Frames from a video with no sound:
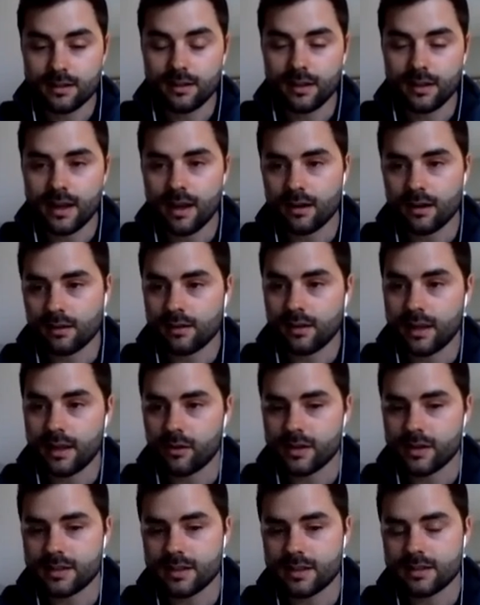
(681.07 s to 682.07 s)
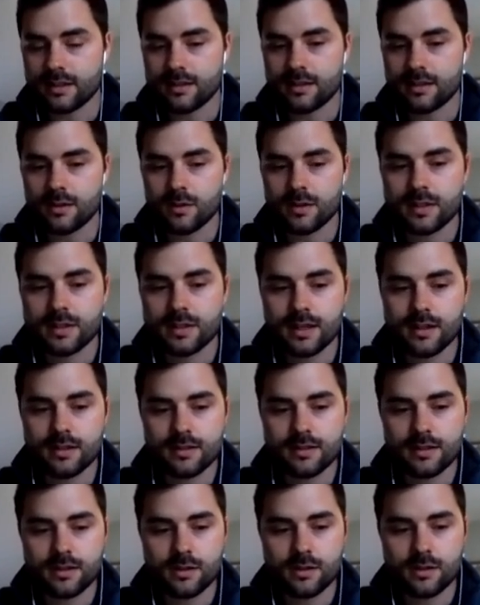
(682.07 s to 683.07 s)
clay on clay resistance you would see
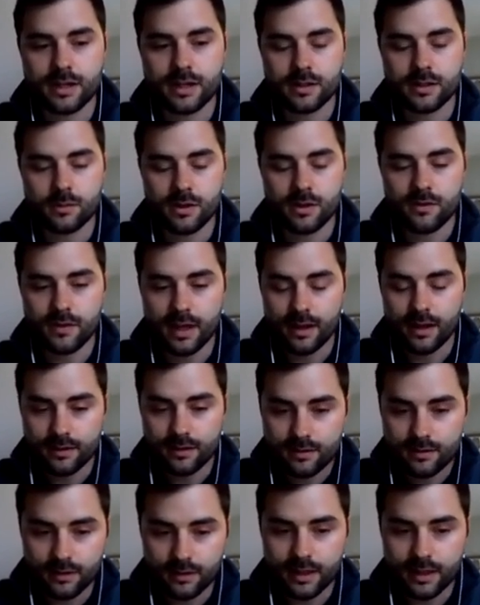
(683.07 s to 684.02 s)
in a situation where you've got